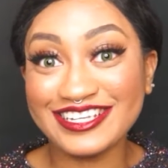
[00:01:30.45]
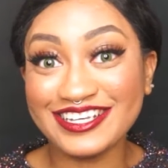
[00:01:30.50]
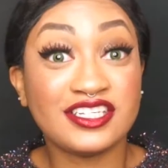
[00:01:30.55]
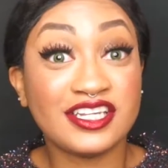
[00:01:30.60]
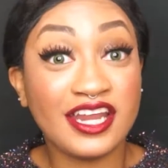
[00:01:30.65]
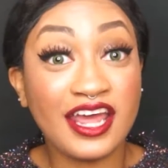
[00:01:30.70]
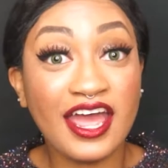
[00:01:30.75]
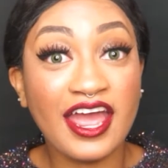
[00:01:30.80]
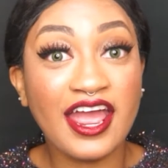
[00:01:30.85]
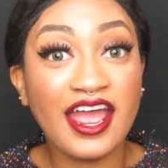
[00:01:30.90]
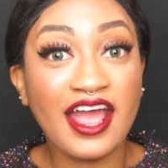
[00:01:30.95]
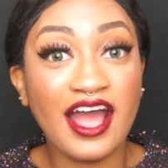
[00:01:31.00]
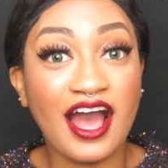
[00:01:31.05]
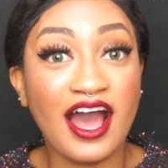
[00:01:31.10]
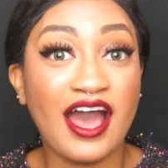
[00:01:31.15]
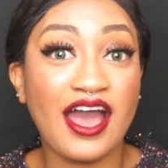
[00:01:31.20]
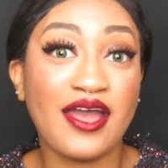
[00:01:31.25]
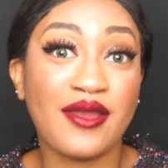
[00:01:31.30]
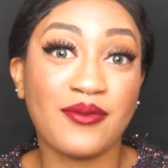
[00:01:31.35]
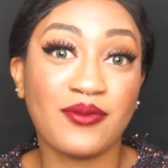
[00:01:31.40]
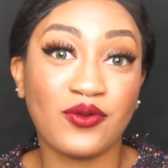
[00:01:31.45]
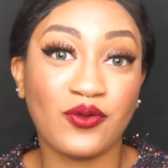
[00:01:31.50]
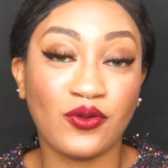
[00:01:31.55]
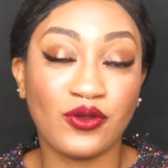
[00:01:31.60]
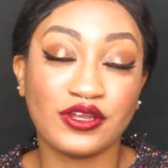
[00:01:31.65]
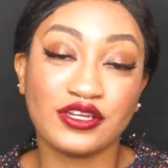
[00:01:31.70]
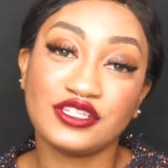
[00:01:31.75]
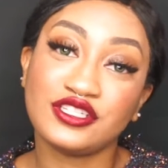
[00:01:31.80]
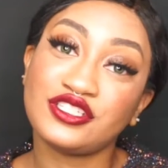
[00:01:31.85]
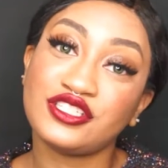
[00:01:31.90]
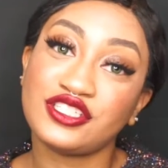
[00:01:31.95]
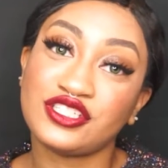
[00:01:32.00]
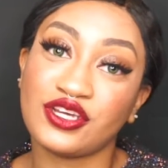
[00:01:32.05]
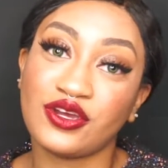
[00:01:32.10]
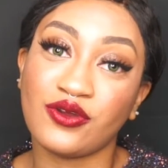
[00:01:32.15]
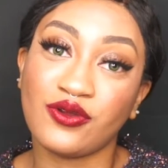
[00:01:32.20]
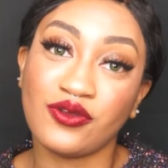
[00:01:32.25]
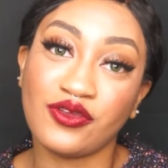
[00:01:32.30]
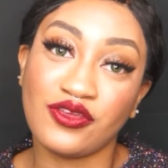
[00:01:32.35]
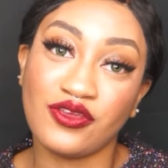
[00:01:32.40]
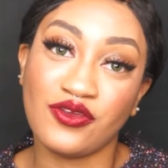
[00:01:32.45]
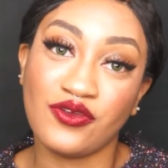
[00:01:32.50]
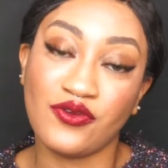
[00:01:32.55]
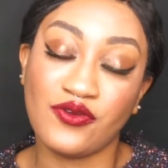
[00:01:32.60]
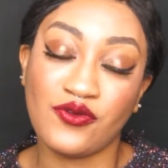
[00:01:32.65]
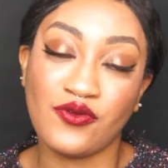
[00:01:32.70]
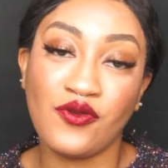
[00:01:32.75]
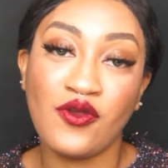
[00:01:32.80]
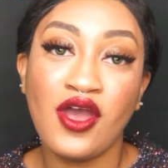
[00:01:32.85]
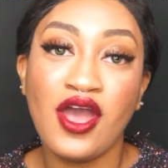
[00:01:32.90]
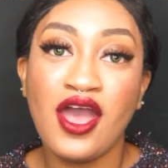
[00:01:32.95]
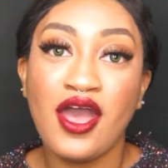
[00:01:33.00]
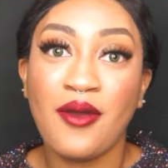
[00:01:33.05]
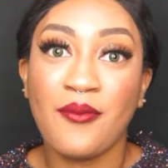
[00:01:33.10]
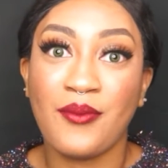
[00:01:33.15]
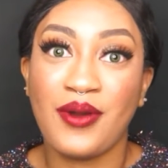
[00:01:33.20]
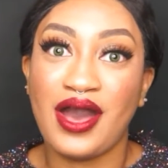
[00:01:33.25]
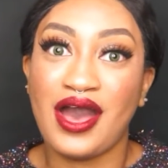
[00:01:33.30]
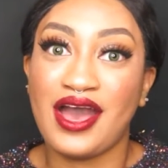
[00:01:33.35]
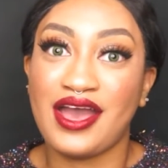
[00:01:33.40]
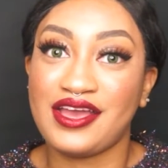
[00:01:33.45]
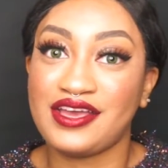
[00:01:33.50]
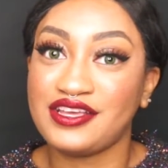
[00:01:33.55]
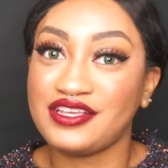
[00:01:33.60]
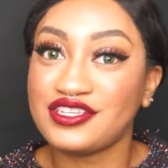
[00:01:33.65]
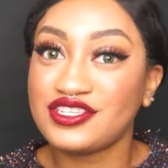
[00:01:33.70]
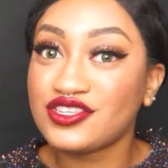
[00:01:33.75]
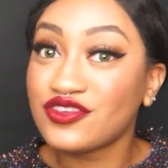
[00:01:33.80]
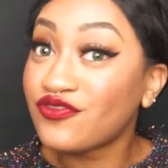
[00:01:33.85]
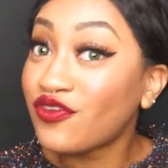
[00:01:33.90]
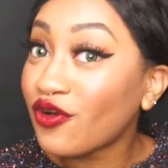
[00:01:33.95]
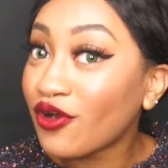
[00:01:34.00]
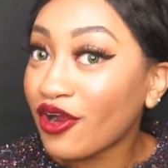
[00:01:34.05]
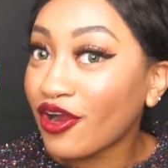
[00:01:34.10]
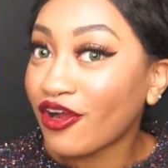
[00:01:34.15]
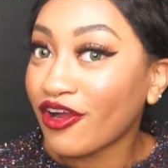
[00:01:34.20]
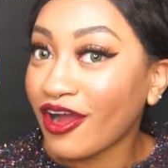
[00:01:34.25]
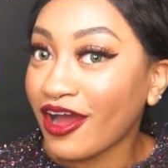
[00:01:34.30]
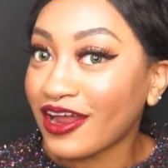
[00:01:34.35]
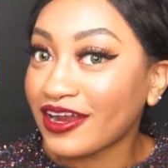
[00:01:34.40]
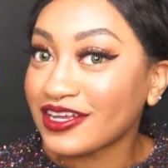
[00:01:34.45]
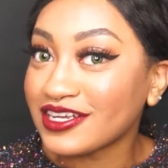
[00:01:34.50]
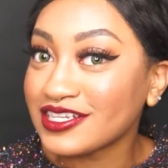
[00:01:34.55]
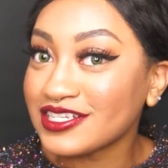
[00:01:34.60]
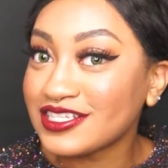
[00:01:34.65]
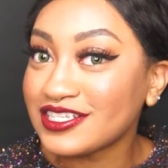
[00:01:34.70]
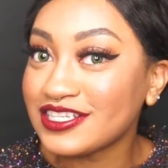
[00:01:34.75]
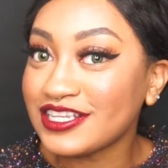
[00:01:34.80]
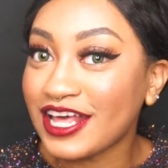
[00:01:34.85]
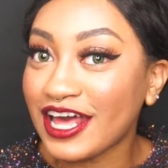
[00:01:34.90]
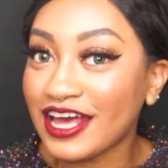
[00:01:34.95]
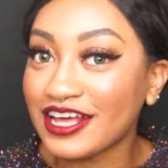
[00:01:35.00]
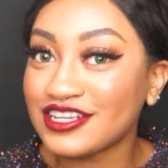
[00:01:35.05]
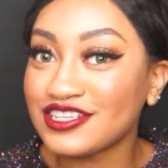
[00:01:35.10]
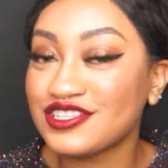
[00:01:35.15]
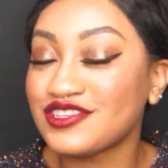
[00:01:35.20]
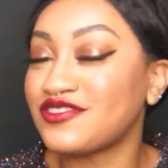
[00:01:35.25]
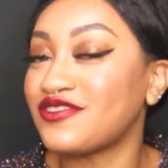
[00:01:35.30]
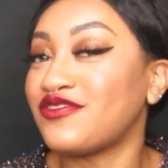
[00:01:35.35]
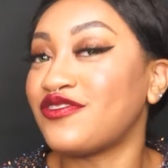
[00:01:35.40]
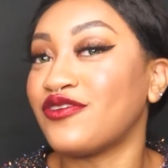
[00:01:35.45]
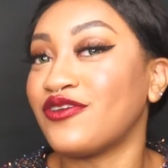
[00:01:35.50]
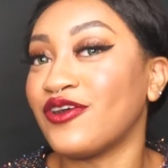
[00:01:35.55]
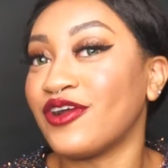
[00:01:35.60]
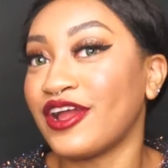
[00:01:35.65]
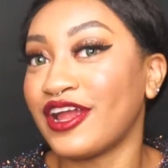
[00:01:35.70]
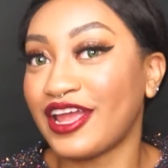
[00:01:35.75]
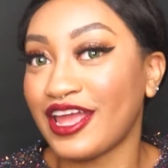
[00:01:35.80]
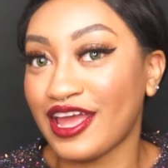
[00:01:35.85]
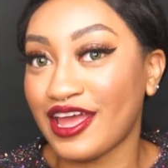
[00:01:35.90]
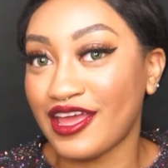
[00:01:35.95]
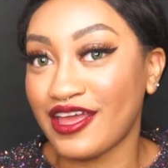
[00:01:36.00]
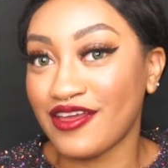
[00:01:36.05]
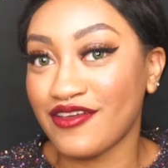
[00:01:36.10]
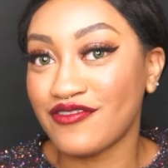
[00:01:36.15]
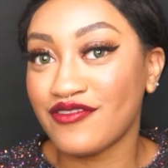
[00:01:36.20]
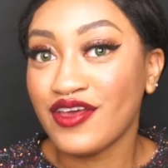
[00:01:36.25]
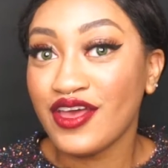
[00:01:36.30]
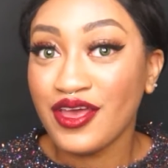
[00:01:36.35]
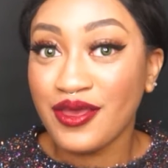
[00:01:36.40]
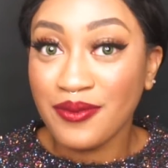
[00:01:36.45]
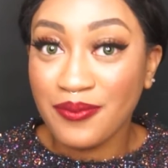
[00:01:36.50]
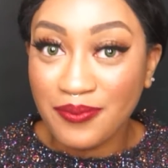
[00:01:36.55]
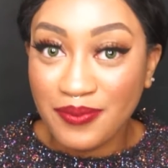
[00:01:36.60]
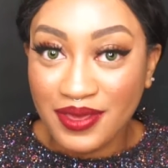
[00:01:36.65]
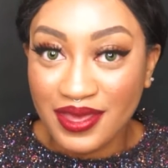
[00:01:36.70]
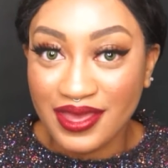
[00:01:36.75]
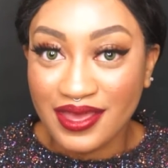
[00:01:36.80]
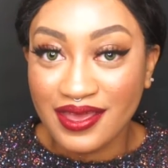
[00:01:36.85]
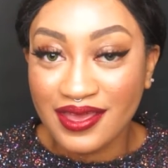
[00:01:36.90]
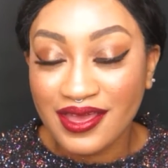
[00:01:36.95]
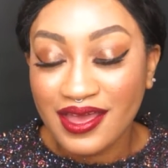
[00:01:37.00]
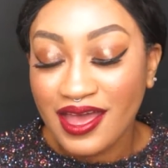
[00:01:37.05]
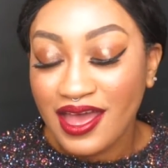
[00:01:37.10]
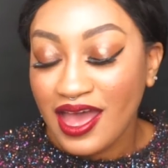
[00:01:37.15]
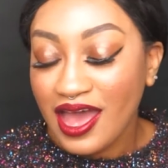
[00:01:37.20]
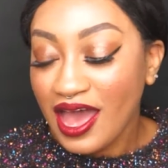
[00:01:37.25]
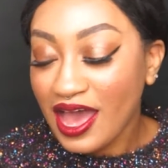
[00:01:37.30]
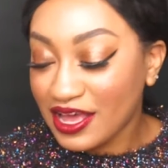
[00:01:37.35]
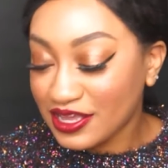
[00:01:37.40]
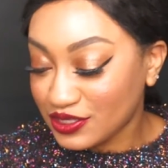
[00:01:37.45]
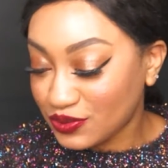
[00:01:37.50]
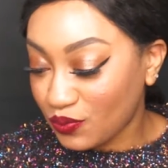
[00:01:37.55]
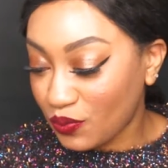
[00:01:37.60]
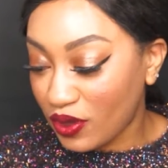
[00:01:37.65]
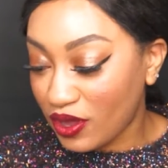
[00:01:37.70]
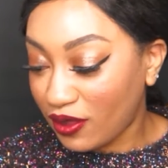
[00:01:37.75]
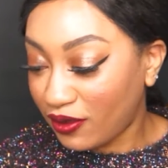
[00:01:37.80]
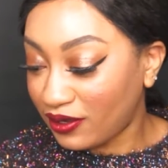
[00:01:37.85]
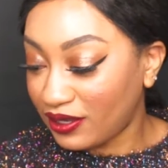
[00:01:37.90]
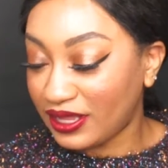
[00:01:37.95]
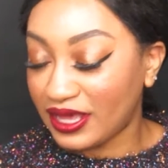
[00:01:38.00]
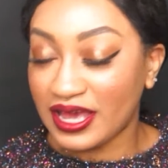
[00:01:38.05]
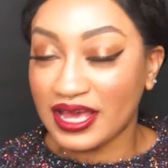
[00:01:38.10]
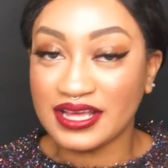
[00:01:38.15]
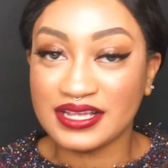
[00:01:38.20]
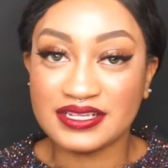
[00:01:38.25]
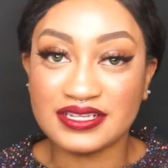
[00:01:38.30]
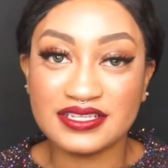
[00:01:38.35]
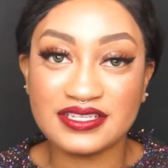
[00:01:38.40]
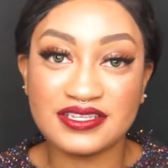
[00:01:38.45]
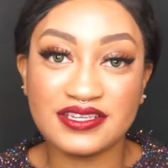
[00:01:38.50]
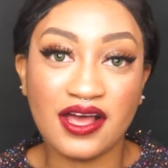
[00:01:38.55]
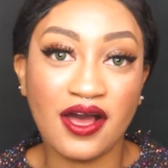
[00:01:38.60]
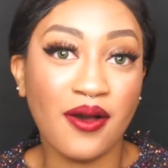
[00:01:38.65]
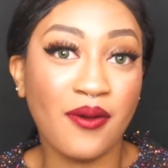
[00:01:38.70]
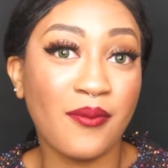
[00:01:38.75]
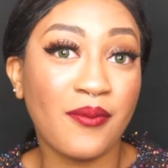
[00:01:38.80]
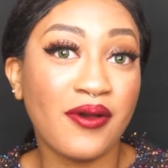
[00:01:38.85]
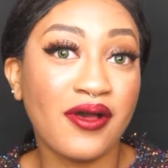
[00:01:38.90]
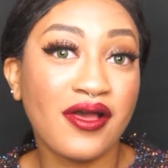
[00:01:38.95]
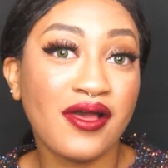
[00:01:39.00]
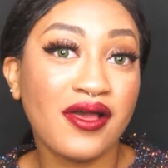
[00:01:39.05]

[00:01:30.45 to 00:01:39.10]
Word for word: Today I'm going to show you my Sephora goddess that Sephora gave me, as well as some